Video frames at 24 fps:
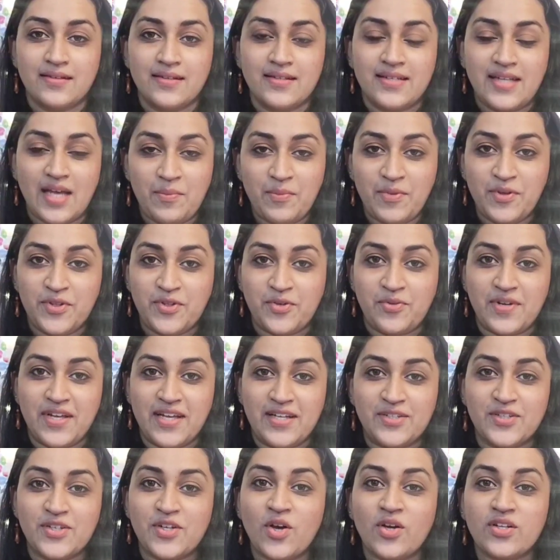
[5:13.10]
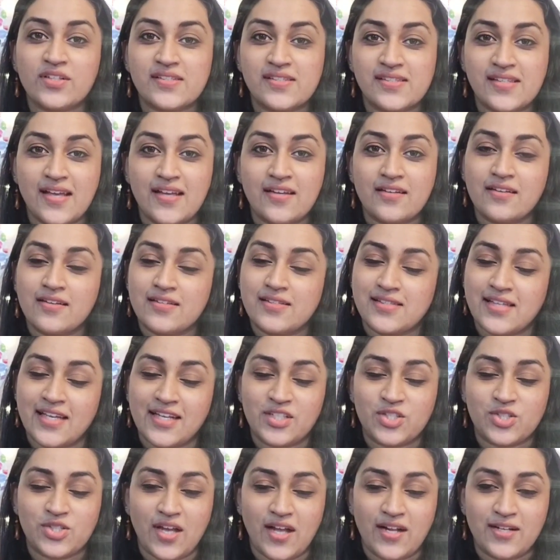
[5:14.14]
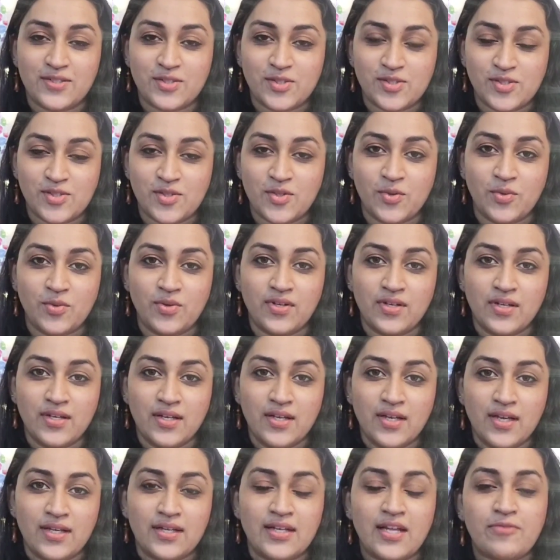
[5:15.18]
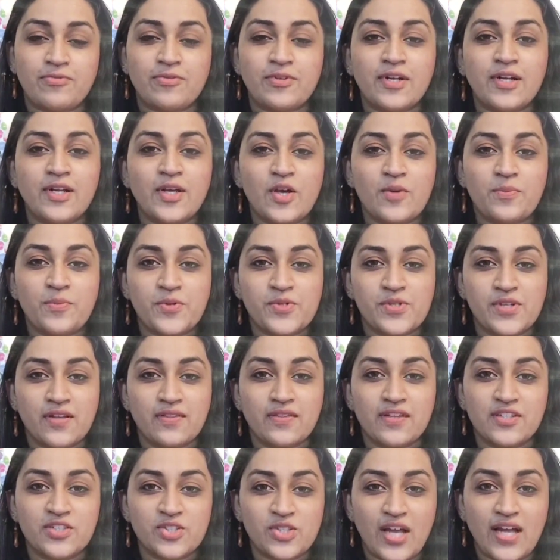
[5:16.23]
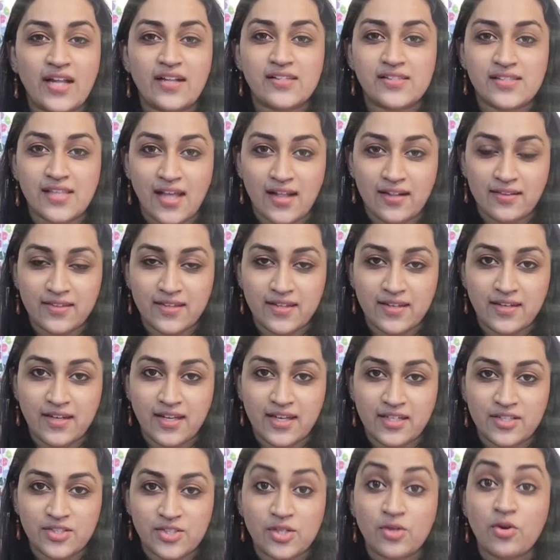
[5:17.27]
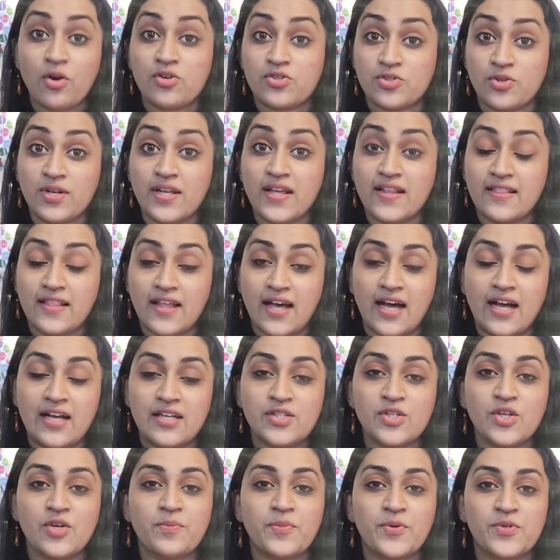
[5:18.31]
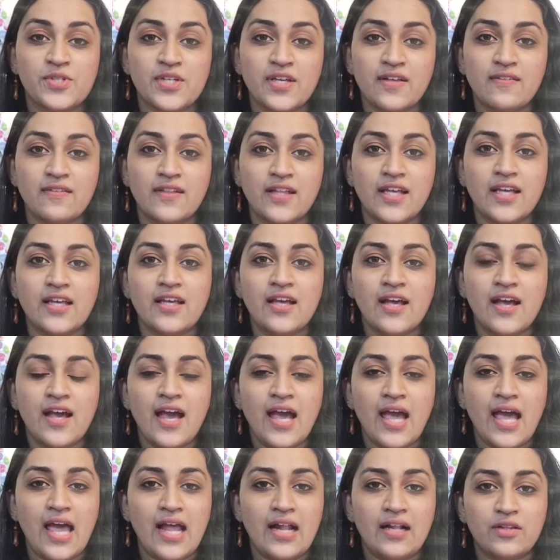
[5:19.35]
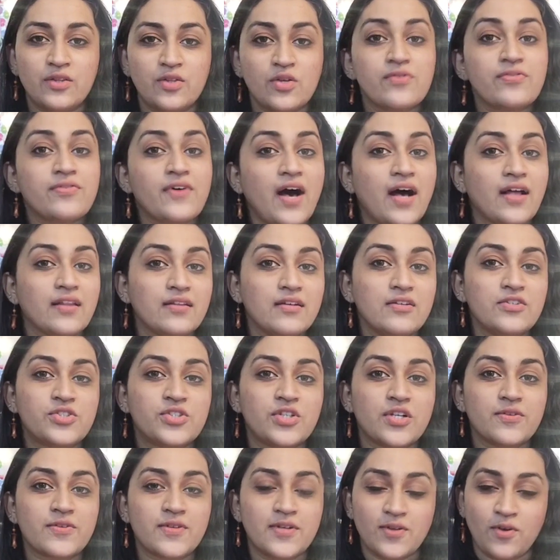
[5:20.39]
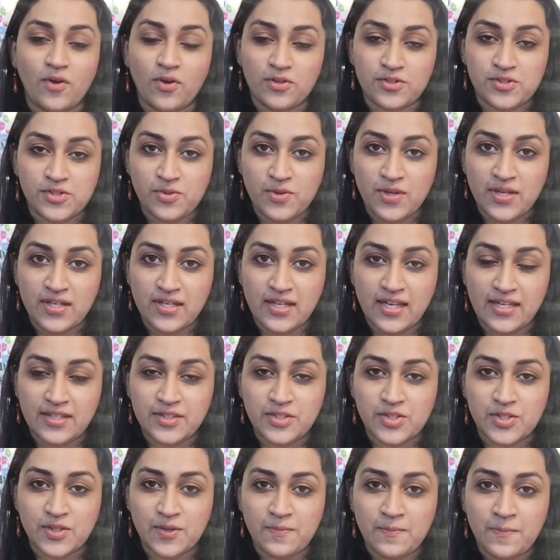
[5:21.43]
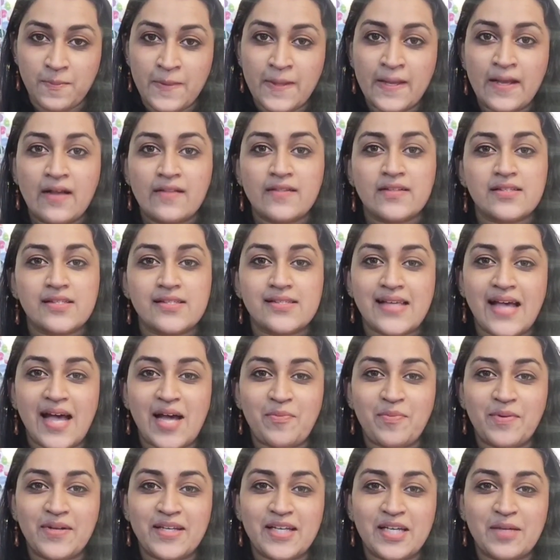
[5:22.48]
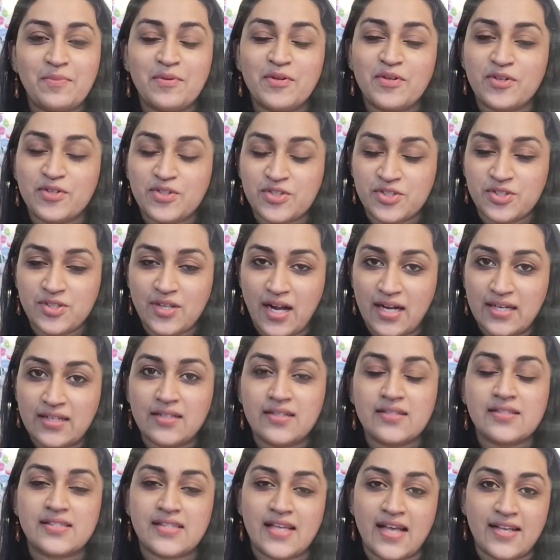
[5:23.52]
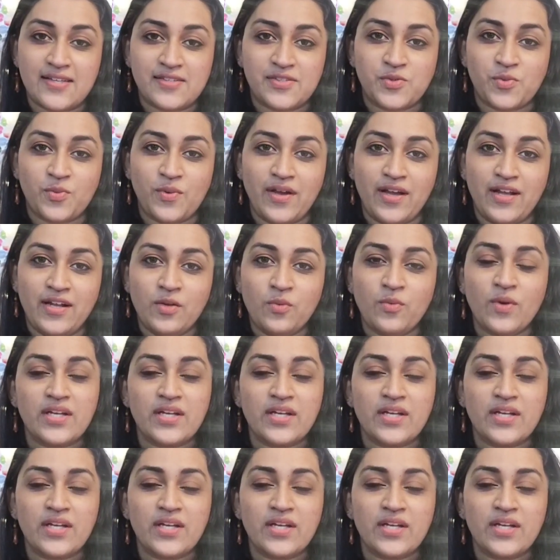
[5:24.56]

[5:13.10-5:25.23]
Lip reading: Number three, do not send a sick child to school. Definitely, you're putting the child's health in danger. Not only that, you're putting the health of other children also in danger. This is applicable to adults as well.